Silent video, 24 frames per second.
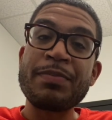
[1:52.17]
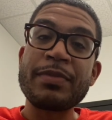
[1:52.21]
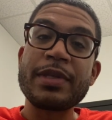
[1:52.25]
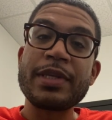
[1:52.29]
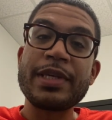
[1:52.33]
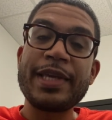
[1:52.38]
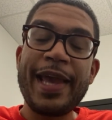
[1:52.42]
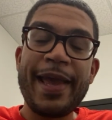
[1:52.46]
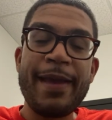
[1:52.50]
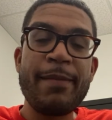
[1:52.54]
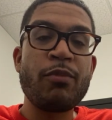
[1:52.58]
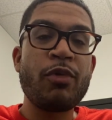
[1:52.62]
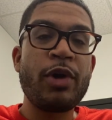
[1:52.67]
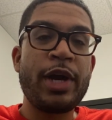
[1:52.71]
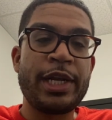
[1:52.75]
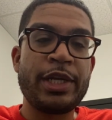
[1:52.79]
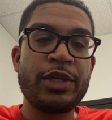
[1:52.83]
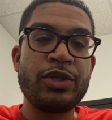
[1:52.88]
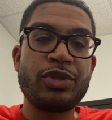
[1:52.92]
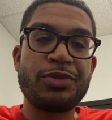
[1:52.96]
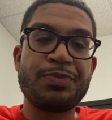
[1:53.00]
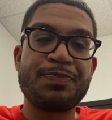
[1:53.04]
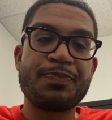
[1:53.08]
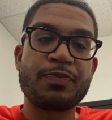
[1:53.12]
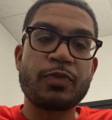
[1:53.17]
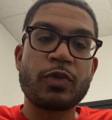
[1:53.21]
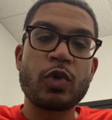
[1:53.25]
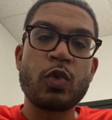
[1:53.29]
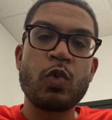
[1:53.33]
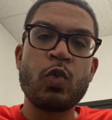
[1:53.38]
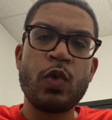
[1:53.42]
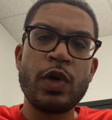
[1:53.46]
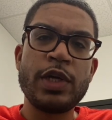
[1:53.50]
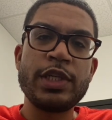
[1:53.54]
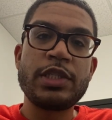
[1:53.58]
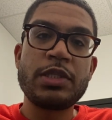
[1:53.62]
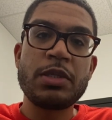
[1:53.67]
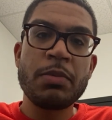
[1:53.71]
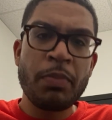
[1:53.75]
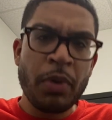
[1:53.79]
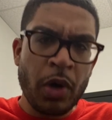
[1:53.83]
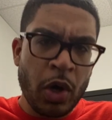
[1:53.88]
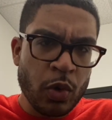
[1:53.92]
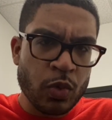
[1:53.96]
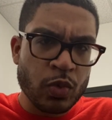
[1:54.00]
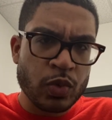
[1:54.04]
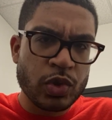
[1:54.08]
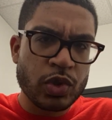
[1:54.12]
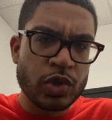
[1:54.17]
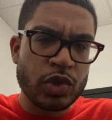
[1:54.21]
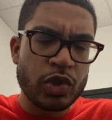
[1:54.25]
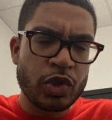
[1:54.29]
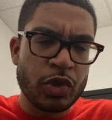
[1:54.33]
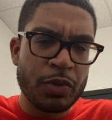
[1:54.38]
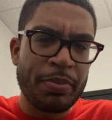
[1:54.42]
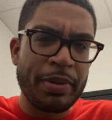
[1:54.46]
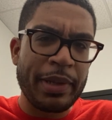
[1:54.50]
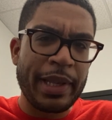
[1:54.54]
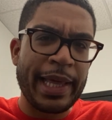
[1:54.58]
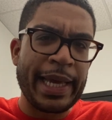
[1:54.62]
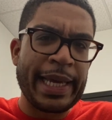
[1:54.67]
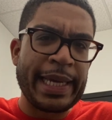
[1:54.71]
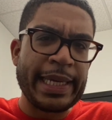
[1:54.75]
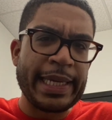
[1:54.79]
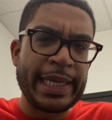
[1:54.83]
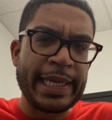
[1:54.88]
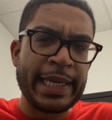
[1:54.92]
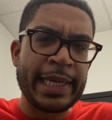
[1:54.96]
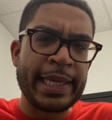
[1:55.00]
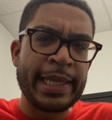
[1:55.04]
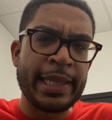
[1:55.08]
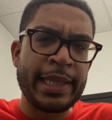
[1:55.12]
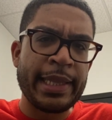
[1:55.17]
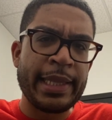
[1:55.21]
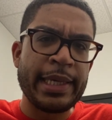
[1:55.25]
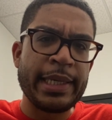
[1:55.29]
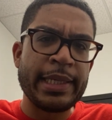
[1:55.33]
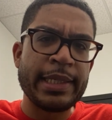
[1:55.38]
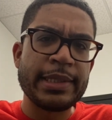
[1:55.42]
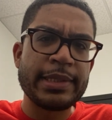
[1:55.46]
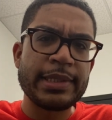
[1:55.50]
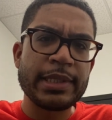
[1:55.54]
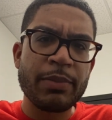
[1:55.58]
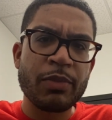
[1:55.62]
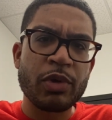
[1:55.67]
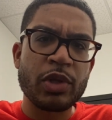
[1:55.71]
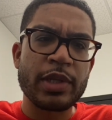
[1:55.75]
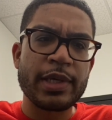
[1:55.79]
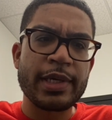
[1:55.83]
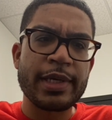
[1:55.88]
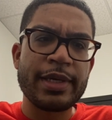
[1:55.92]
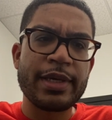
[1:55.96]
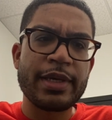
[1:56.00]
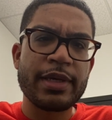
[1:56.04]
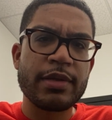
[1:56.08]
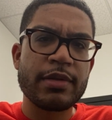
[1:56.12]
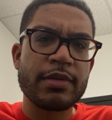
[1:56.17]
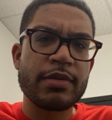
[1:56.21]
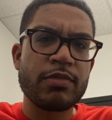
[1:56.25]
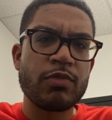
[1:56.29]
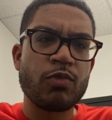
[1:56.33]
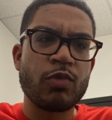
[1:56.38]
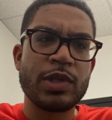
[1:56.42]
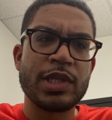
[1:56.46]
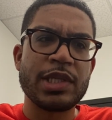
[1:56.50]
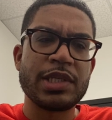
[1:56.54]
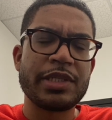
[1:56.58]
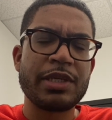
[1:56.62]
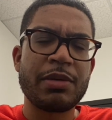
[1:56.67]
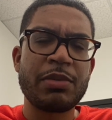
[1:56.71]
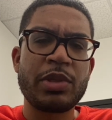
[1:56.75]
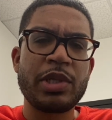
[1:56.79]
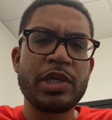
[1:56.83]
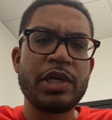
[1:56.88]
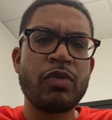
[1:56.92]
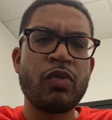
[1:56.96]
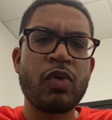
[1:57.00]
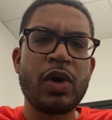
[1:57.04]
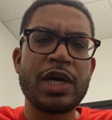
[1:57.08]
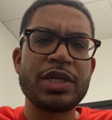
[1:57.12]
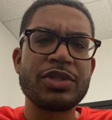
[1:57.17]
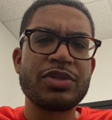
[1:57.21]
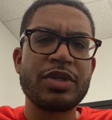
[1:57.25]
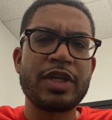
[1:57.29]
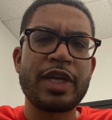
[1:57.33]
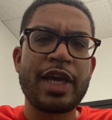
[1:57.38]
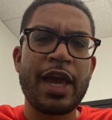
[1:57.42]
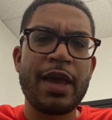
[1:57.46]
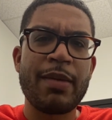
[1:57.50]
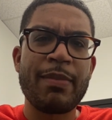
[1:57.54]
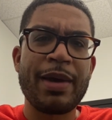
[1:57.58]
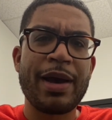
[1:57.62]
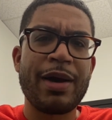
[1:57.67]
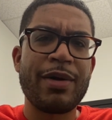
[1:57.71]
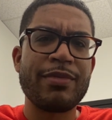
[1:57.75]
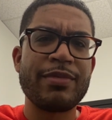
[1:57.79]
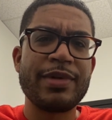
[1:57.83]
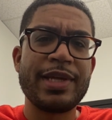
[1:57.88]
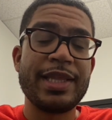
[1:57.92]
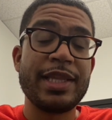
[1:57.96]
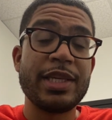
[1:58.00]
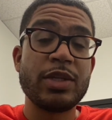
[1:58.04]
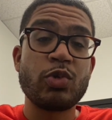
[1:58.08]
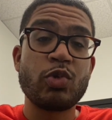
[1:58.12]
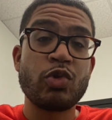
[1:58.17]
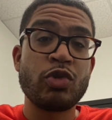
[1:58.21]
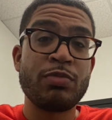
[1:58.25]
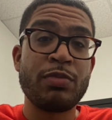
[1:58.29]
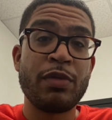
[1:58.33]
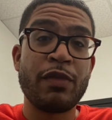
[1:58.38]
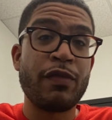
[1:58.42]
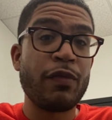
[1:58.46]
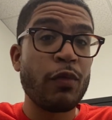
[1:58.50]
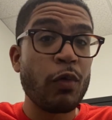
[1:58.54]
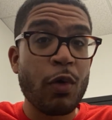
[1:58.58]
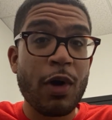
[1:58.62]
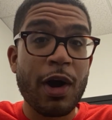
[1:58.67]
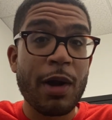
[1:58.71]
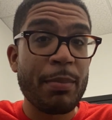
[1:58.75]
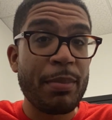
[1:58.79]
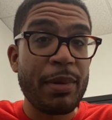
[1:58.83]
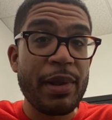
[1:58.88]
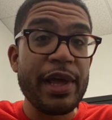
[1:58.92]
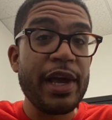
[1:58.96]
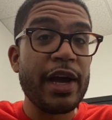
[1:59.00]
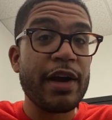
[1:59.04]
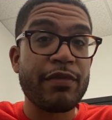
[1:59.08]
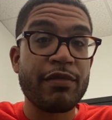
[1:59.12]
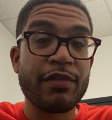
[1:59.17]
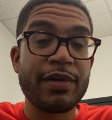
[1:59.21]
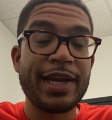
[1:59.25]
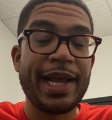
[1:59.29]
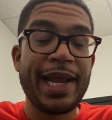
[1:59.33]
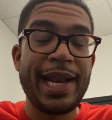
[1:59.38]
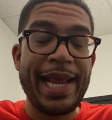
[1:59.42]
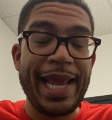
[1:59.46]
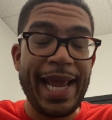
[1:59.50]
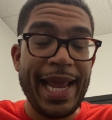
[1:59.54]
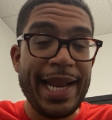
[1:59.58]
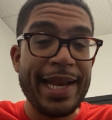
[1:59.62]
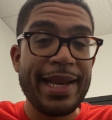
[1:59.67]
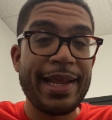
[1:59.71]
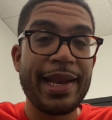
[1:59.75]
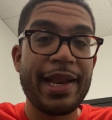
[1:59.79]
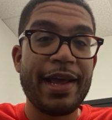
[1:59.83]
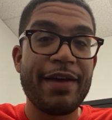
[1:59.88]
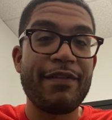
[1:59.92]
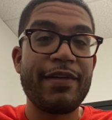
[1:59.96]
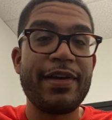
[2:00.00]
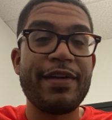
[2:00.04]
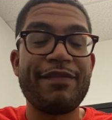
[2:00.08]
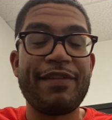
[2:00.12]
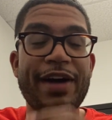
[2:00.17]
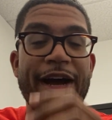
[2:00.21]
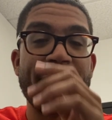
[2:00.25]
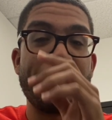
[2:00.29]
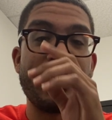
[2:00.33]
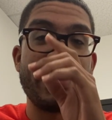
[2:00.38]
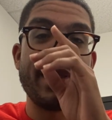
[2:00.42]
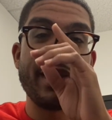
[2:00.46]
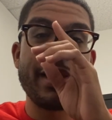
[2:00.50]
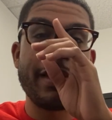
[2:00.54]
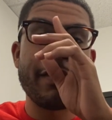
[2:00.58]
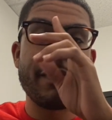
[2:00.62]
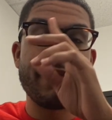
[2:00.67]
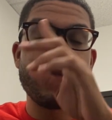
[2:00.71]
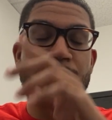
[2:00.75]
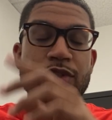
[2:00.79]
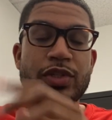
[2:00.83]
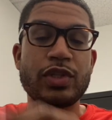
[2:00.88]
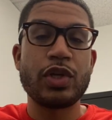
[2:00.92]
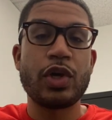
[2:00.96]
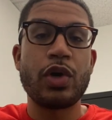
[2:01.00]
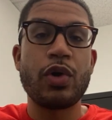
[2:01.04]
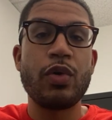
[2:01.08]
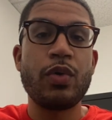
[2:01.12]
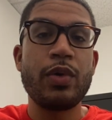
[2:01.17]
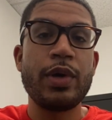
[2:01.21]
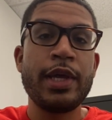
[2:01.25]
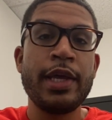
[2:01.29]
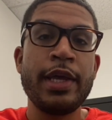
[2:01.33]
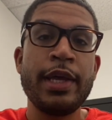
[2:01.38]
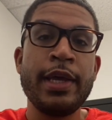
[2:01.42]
Cam Reddish was supposed to play in the Summer League. When the Summer League roster came out, and this was before our playoff run had ended, if I believe so,